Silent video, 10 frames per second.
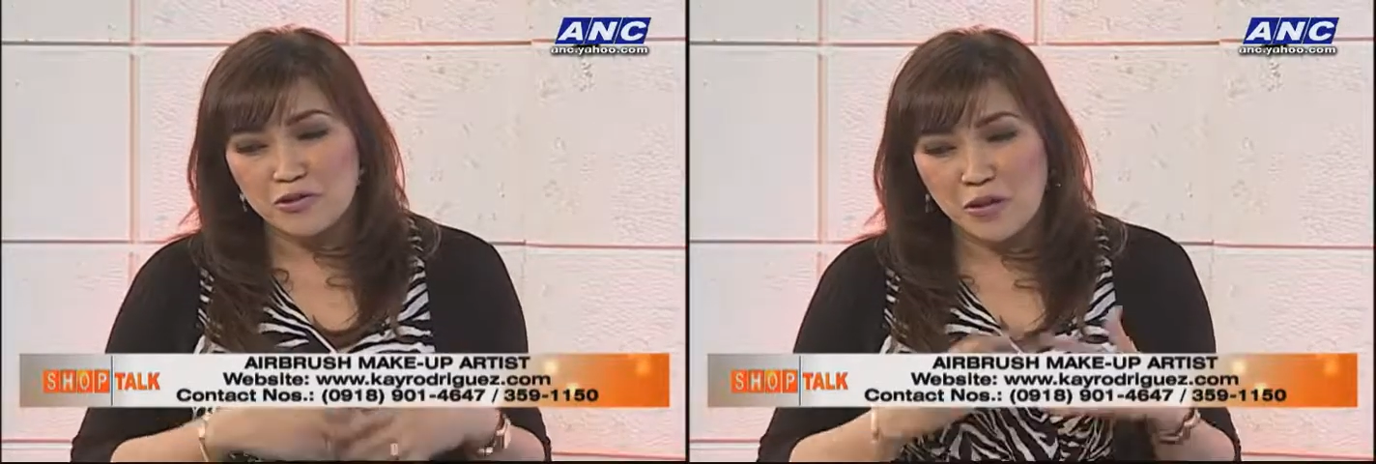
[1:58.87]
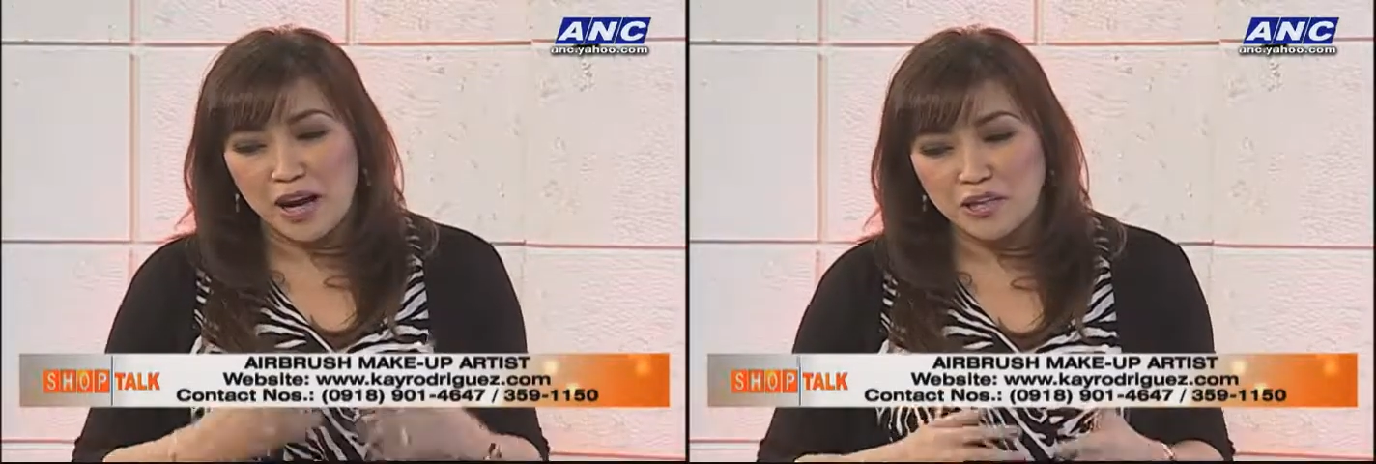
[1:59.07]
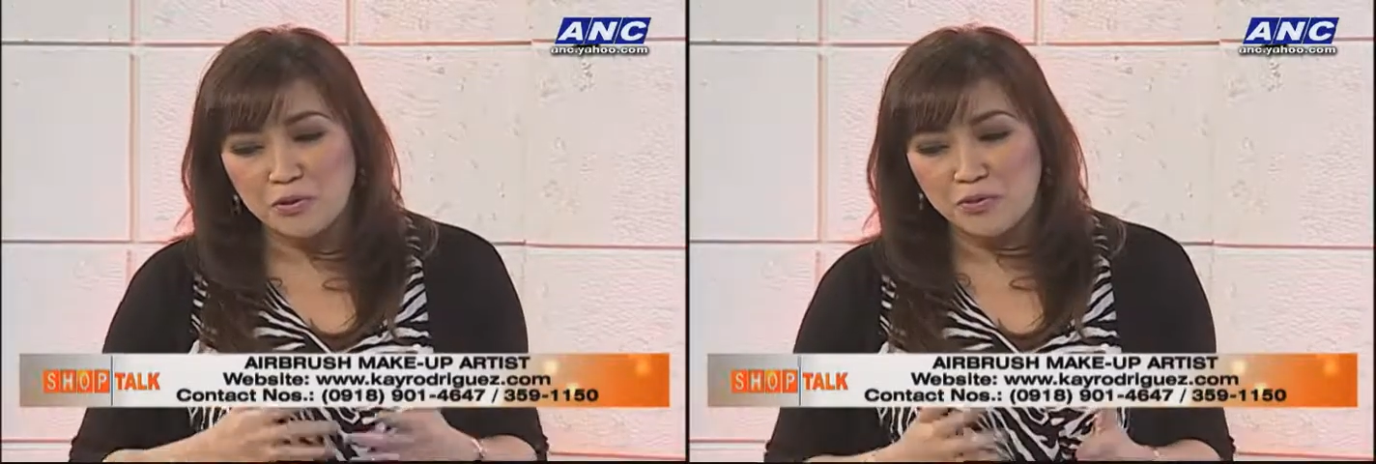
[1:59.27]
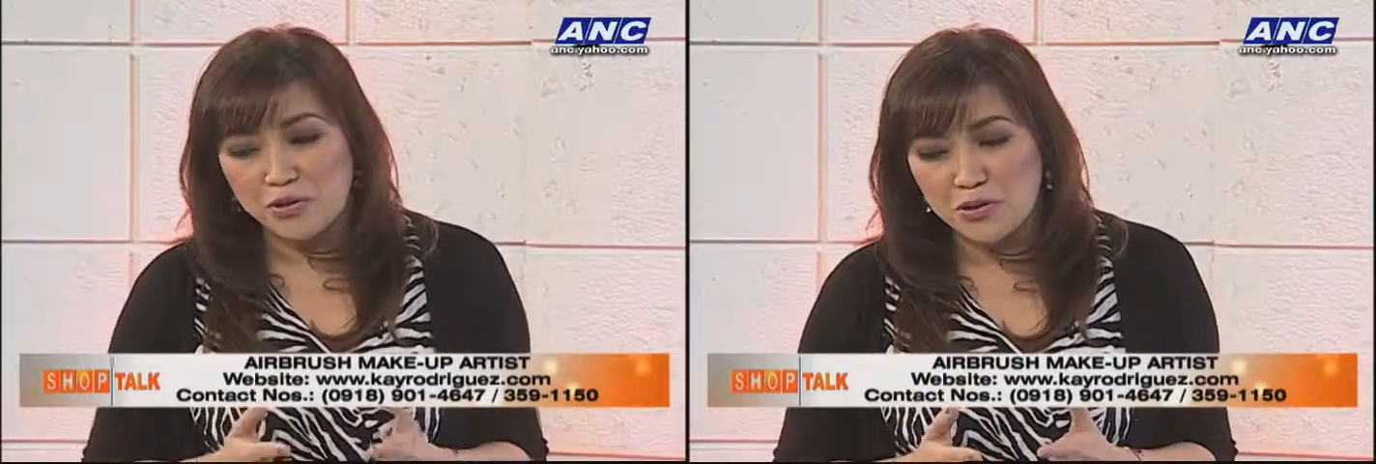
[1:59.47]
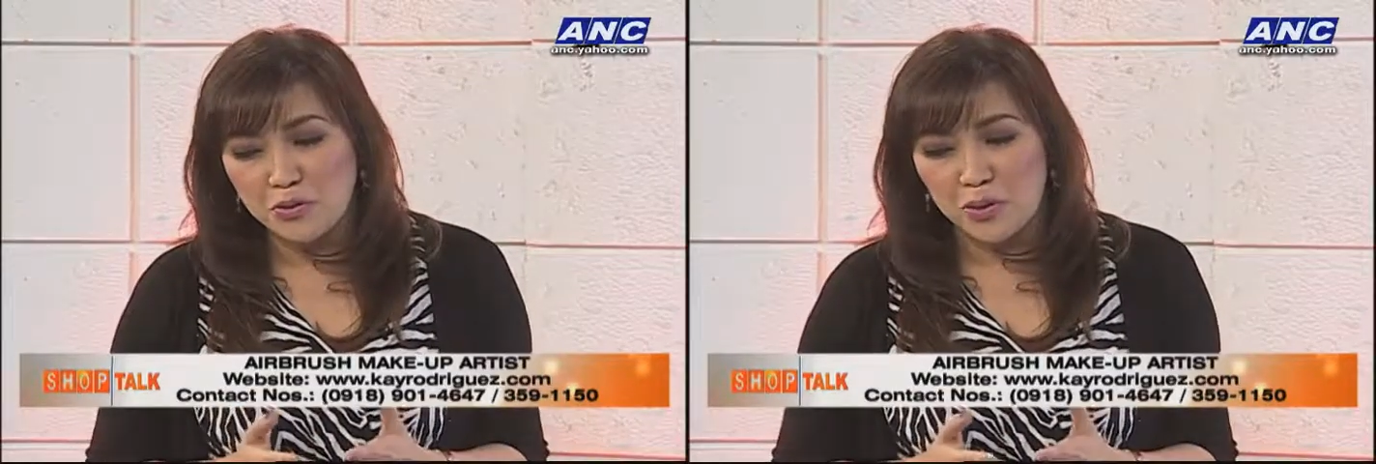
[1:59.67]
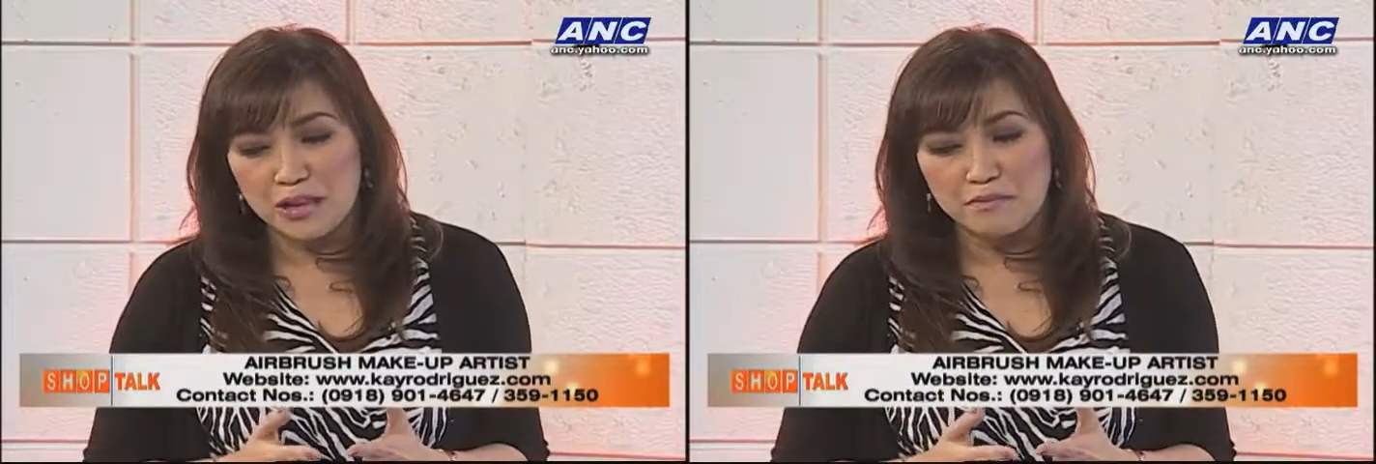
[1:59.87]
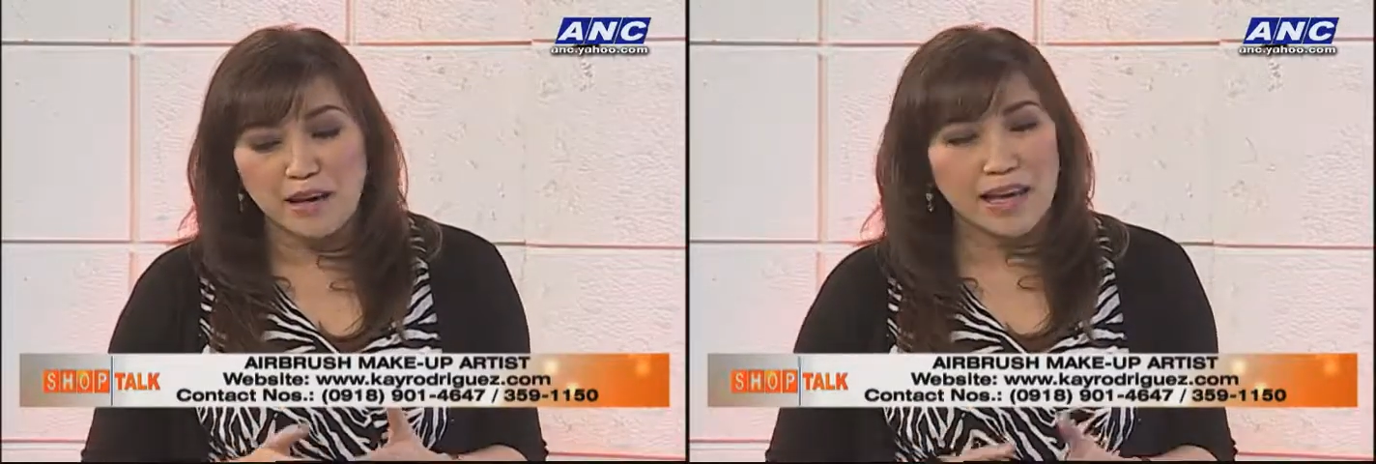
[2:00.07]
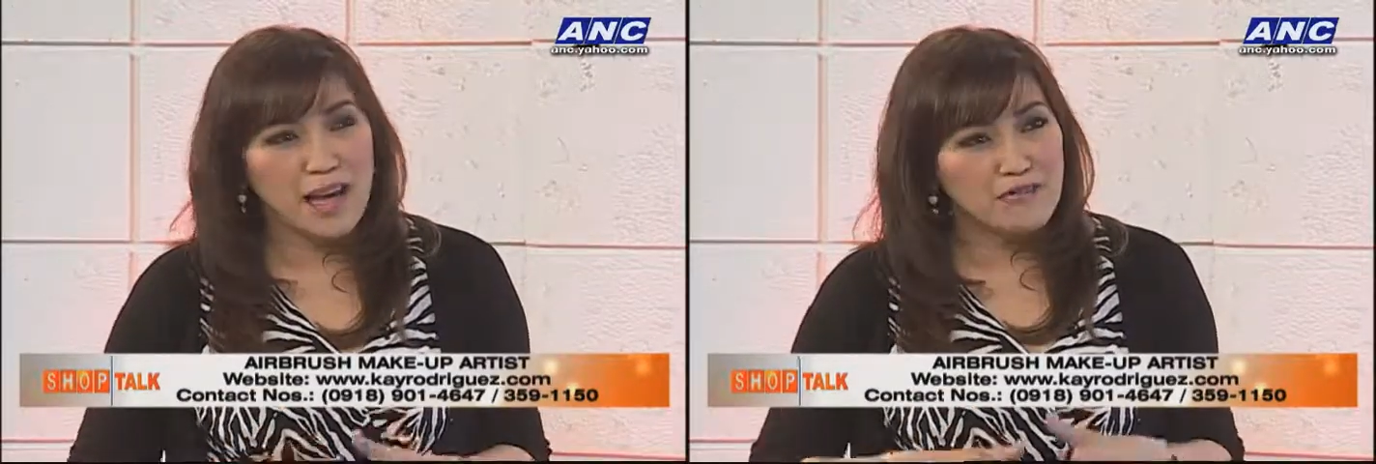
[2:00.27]
tried to pursue it
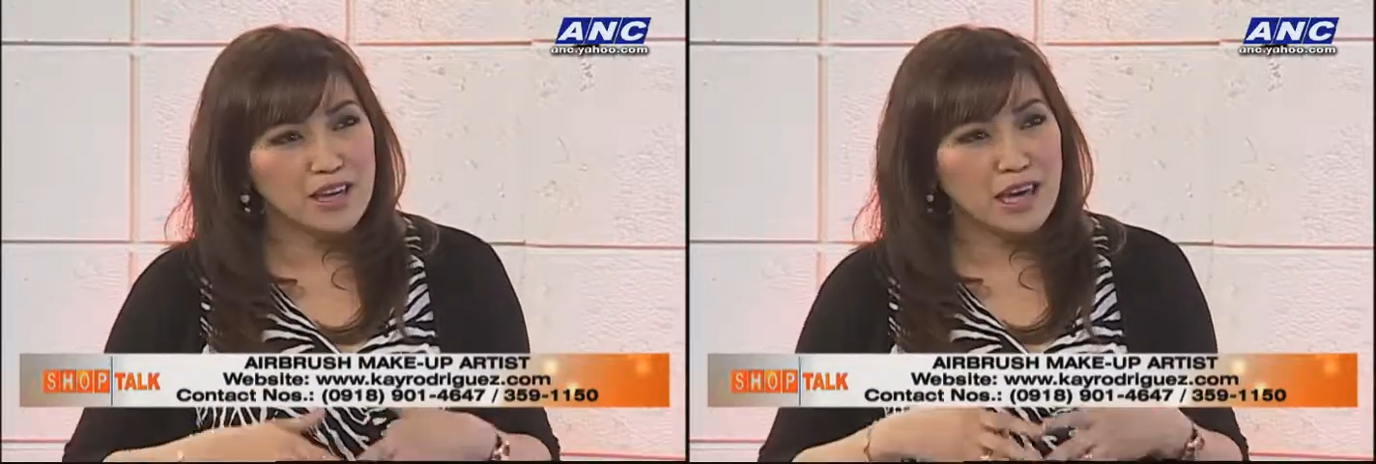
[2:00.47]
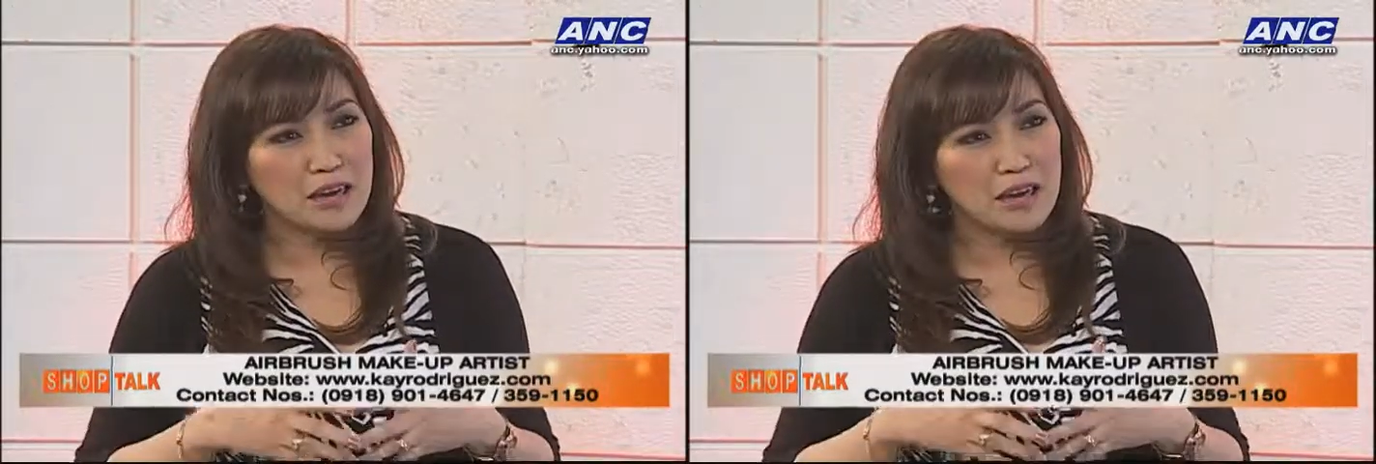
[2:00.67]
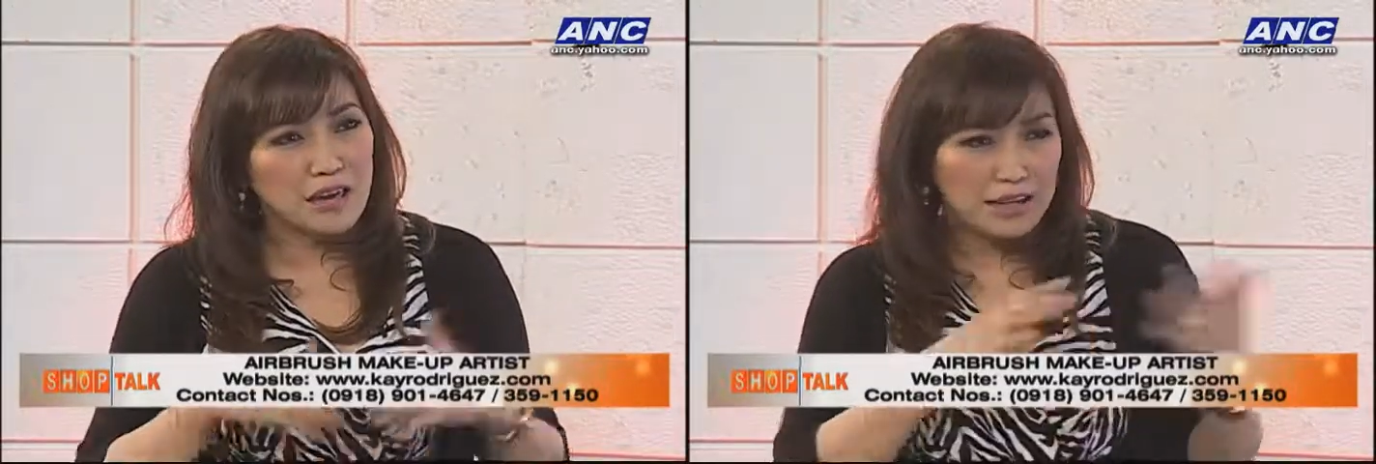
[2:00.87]
by having a,